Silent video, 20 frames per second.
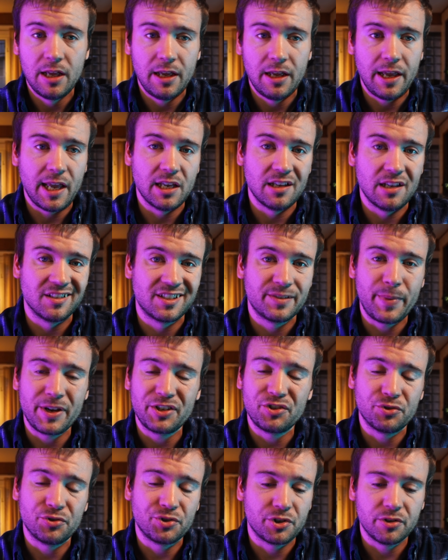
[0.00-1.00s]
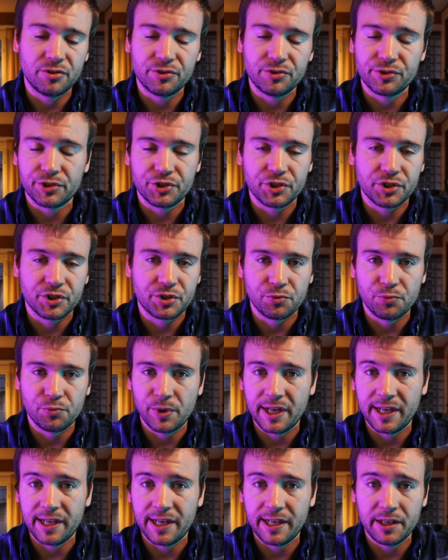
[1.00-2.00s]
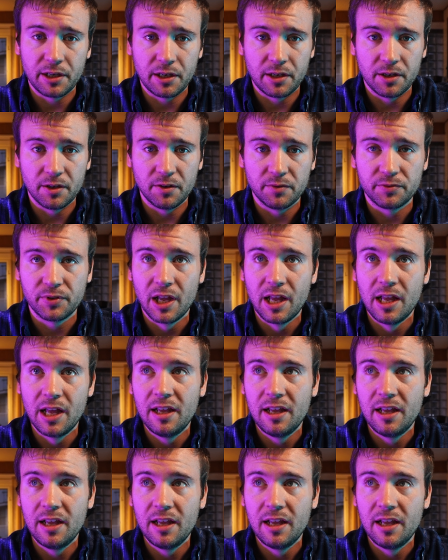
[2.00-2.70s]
And special journals are just a way of,